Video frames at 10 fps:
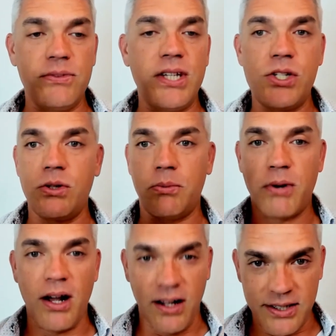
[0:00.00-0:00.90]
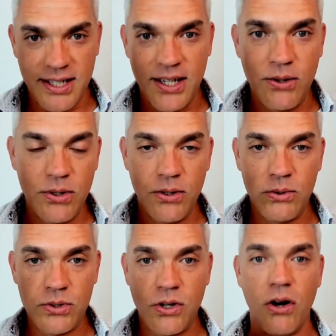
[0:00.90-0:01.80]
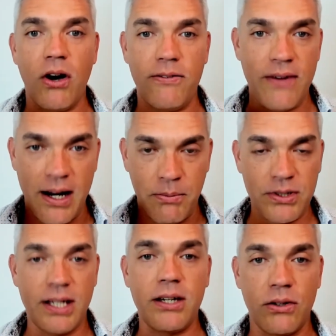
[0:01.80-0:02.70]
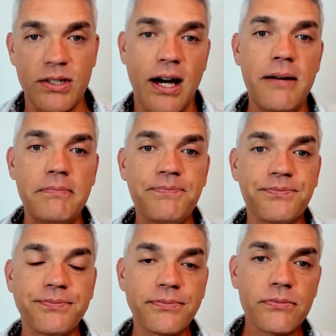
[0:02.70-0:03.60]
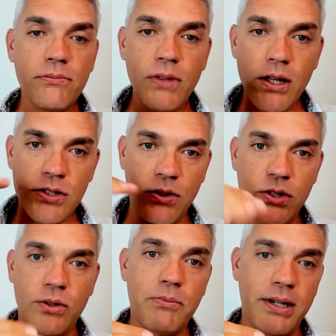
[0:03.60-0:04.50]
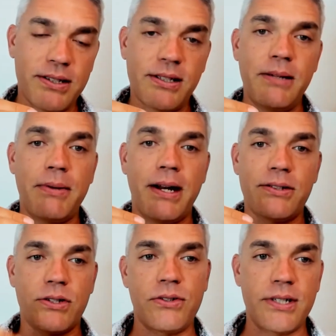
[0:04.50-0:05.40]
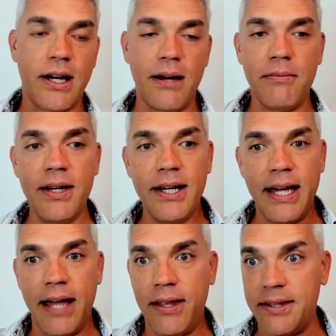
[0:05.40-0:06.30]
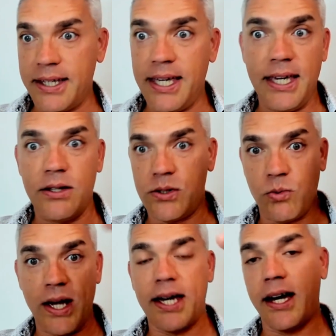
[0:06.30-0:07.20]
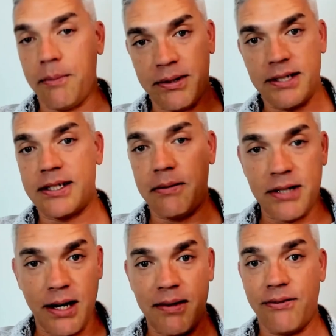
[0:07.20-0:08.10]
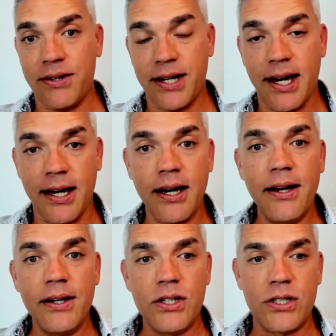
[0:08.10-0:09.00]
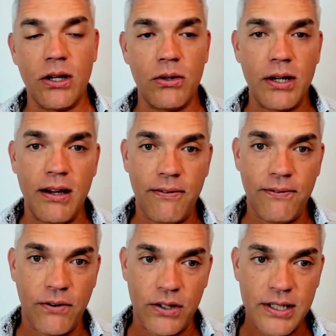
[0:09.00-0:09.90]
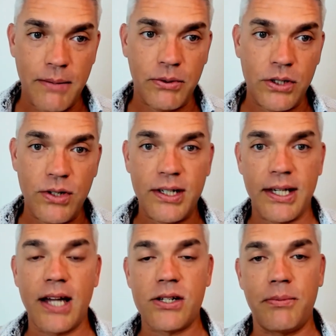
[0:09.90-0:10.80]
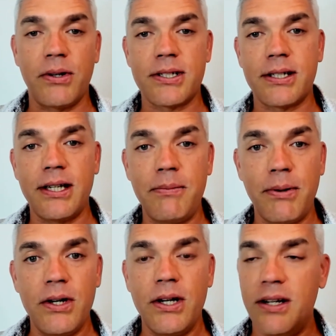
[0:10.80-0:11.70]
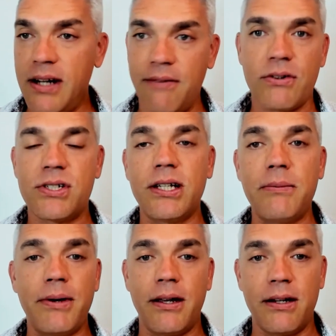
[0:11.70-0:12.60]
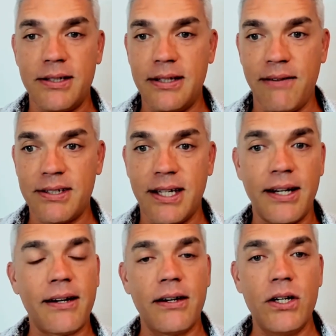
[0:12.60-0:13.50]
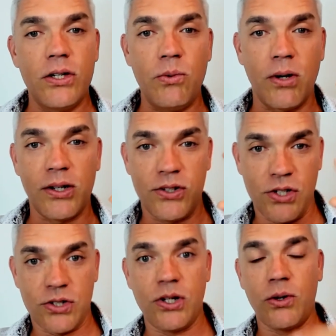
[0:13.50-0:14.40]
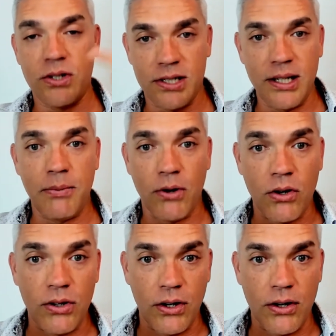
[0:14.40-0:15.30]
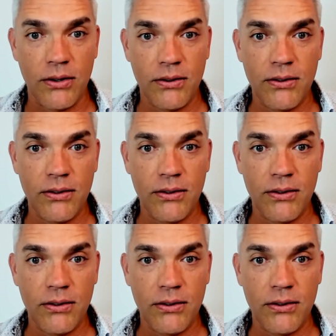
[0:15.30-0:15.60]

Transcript: digital products that you use off at a particular time, so that you can be asleep at a certain time. And then the key is waking up at the same time every day. So if, for example, you need to catch up on sleep, never sleep in. It's devastating. You want to just go to sleep earlier.